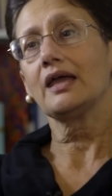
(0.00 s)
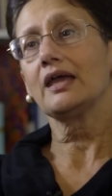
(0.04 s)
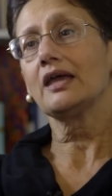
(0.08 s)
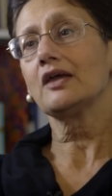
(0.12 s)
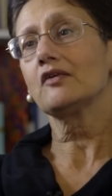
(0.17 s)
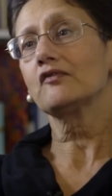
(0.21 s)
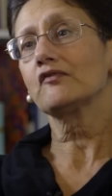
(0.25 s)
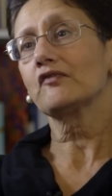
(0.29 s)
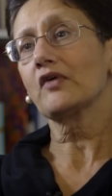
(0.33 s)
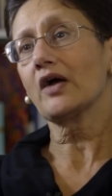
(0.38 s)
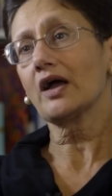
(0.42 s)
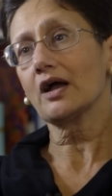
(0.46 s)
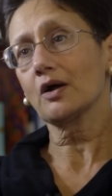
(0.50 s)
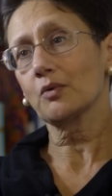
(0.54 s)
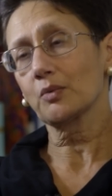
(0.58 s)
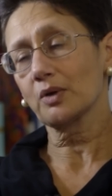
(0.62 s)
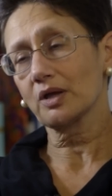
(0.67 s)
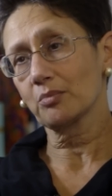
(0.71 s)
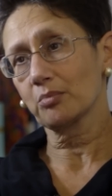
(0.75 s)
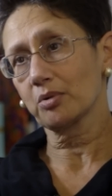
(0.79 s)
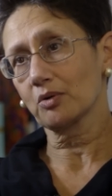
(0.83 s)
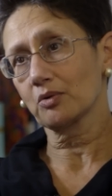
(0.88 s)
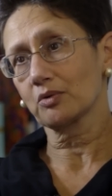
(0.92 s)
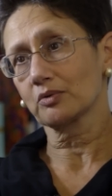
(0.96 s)
If how
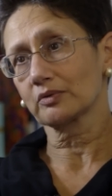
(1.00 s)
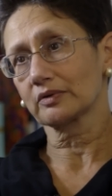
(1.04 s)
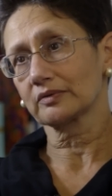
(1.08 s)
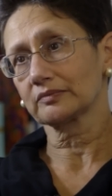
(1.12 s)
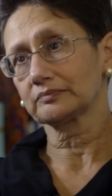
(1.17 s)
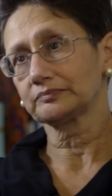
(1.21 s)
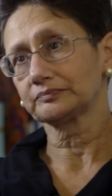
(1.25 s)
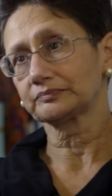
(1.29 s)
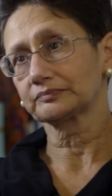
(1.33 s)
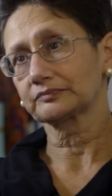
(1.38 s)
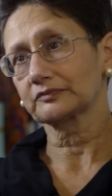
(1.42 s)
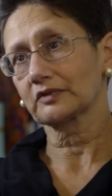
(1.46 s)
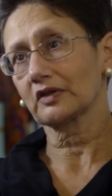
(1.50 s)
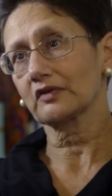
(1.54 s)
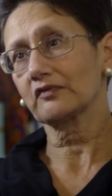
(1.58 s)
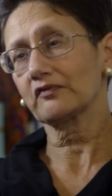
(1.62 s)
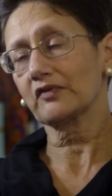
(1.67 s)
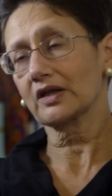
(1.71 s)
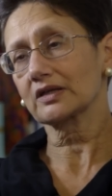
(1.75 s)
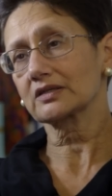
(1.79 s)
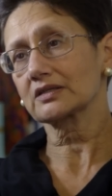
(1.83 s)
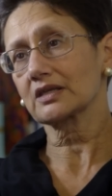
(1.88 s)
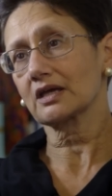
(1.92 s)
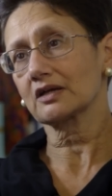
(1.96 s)
we're born
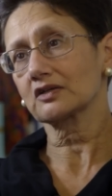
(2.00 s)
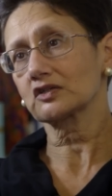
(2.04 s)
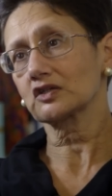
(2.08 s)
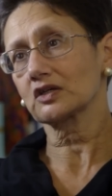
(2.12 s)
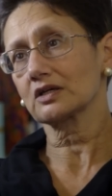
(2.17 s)
affects our